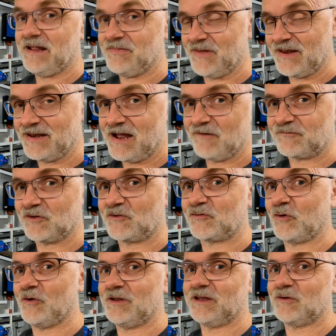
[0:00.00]
And then after
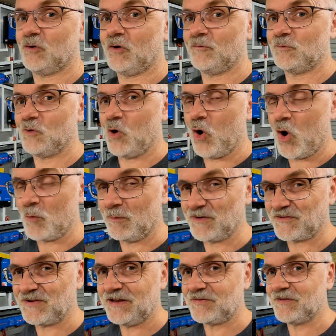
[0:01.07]
turning it on, we
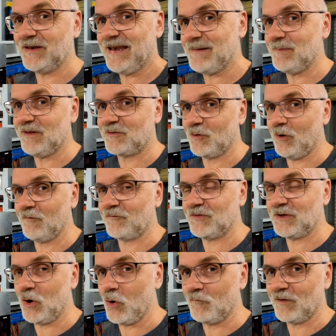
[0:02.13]
almost hit the limit of
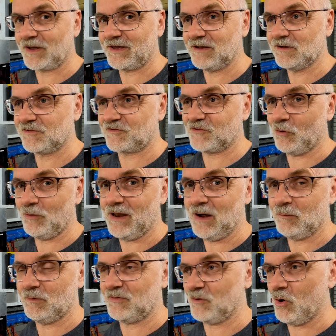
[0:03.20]
the overkill solar
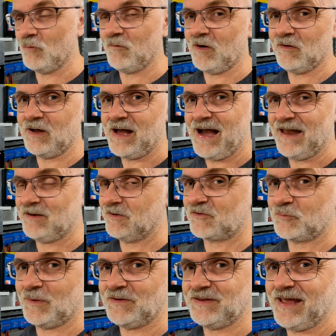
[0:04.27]
with over
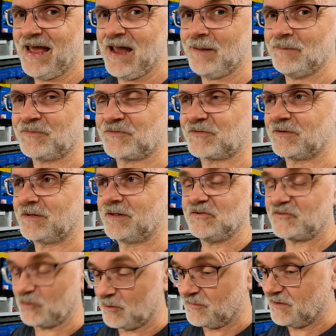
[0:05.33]
120 amps.
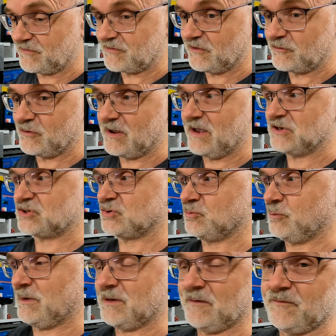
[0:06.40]
So in this situation,
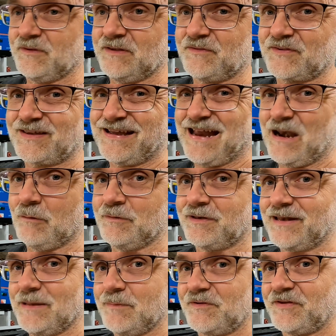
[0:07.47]
one of these current
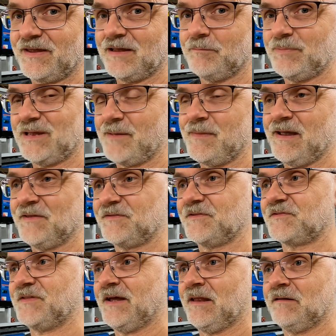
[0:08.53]
limiting
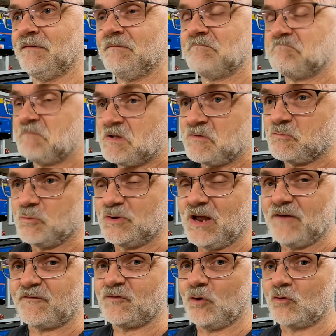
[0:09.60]
BMSs then would
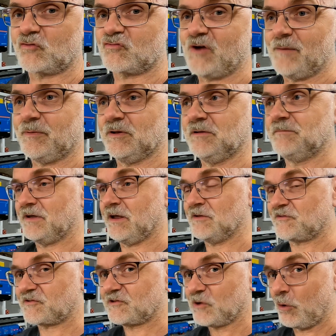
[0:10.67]
have no trouble and
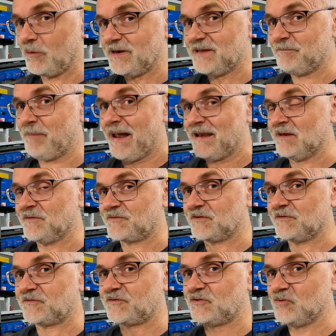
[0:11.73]
slowly
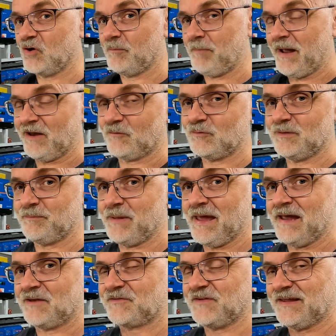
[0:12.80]
balances your battery
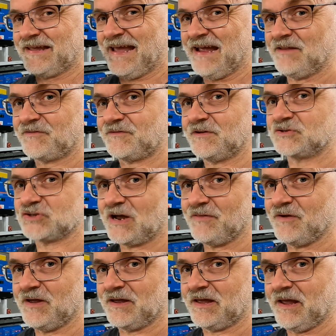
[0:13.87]
banks against each
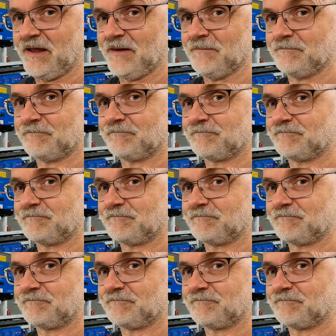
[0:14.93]
other again.